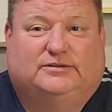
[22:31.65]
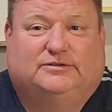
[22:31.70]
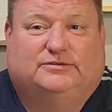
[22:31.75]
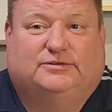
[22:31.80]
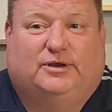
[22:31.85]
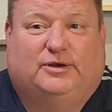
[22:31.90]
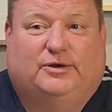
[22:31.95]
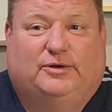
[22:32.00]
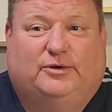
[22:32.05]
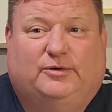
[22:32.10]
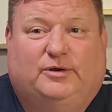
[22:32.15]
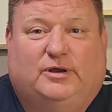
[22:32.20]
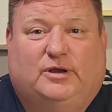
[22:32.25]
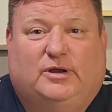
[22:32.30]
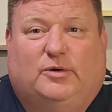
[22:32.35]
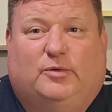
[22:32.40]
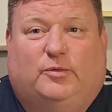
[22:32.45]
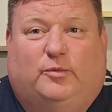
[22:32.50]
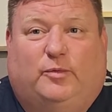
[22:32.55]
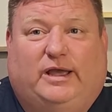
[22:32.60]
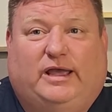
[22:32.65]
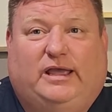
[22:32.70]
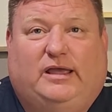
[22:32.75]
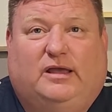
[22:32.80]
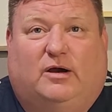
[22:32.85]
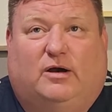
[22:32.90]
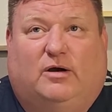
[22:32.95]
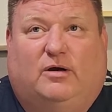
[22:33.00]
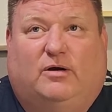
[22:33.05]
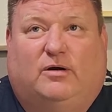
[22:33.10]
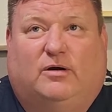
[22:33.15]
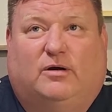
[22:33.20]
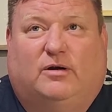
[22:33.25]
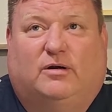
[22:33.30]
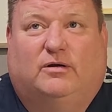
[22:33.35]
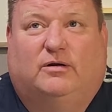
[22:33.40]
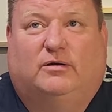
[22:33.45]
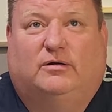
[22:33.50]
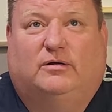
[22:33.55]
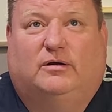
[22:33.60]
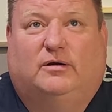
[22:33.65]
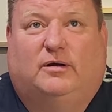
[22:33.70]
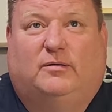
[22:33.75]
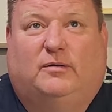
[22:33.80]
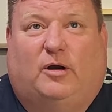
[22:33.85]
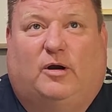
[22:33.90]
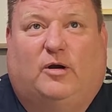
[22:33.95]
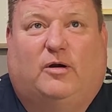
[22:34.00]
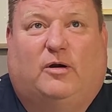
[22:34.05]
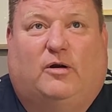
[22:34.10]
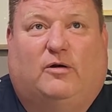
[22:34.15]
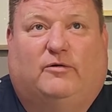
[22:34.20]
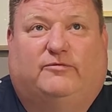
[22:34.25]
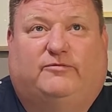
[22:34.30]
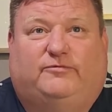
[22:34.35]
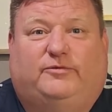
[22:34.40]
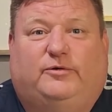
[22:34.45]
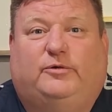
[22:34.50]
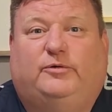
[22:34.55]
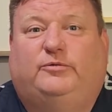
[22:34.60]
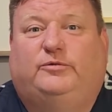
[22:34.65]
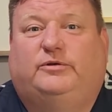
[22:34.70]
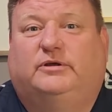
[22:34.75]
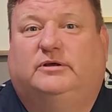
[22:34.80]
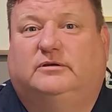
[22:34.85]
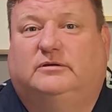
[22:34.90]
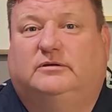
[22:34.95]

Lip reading: So our food